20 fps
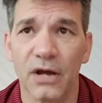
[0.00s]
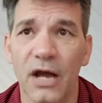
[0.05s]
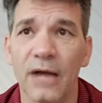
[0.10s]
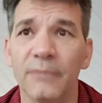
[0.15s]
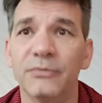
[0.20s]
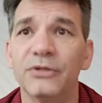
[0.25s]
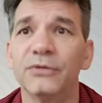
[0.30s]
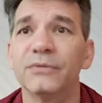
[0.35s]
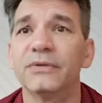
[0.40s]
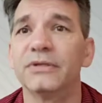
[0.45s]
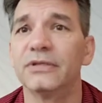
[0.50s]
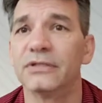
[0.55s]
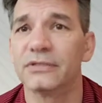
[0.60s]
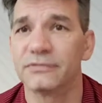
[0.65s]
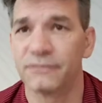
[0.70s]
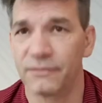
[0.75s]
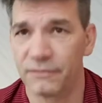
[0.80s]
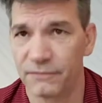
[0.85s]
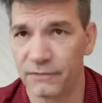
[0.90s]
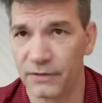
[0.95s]
I'm doing
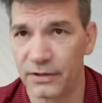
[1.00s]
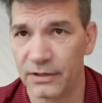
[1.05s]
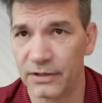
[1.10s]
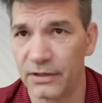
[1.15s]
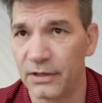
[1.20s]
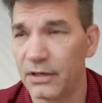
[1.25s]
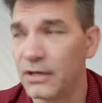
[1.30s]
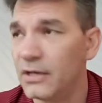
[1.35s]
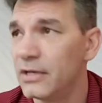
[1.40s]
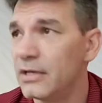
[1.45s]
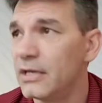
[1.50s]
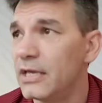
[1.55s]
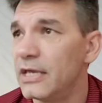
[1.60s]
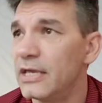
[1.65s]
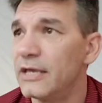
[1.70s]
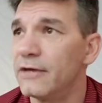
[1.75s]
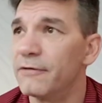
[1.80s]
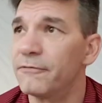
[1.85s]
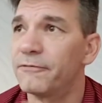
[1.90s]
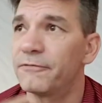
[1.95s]
this for fun.
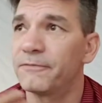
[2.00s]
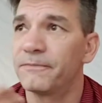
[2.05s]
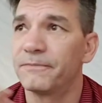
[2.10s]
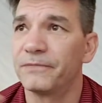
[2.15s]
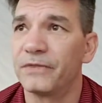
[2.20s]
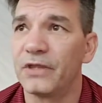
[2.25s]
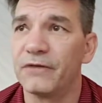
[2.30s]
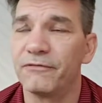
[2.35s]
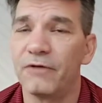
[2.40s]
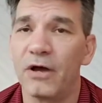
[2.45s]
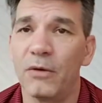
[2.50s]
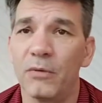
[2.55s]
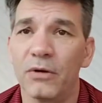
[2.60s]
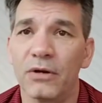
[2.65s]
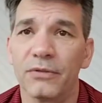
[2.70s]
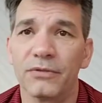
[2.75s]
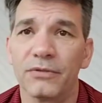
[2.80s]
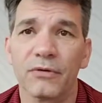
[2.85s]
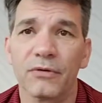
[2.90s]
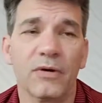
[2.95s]
If I
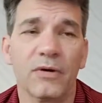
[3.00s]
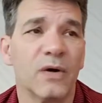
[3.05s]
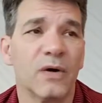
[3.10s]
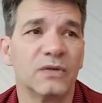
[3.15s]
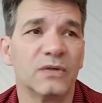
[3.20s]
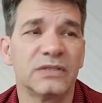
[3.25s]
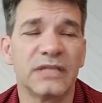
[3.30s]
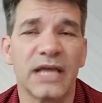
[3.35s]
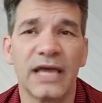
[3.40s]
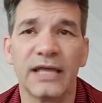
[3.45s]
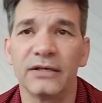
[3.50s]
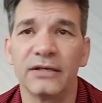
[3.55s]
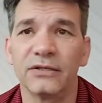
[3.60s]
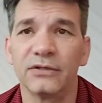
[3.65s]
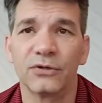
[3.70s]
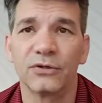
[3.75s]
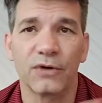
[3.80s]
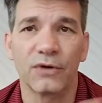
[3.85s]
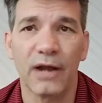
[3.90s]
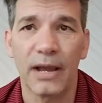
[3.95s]
want to throw out
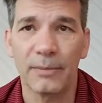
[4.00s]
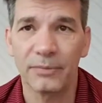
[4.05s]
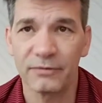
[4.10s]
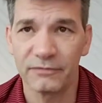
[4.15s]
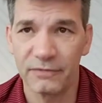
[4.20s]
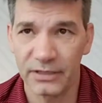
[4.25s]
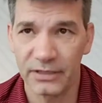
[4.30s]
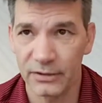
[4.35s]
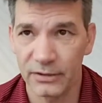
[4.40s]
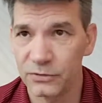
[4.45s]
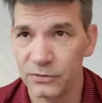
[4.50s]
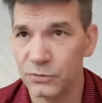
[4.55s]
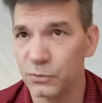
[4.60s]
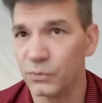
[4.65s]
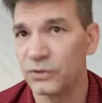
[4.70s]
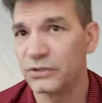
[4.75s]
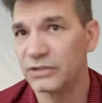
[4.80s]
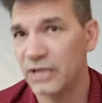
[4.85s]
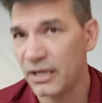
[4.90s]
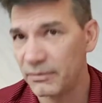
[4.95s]
10 crappy videos,
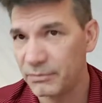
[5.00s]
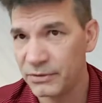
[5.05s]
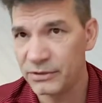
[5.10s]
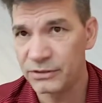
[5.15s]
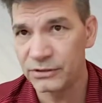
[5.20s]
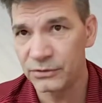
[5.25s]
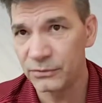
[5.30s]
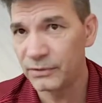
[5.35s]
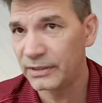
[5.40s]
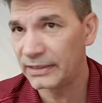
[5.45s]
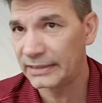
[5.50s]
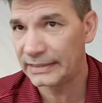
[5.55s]
which I've been doing